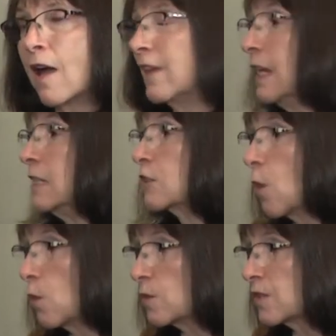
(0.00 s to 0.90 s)
the East
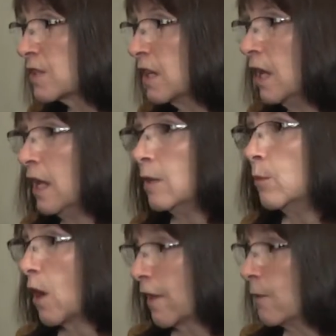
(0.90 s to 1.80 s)
Coast, in
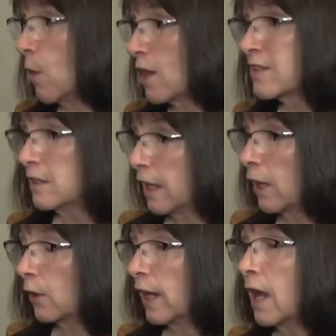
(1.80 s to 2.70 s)
the Boston
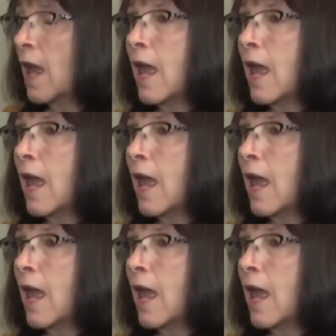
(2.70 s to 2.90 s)
area,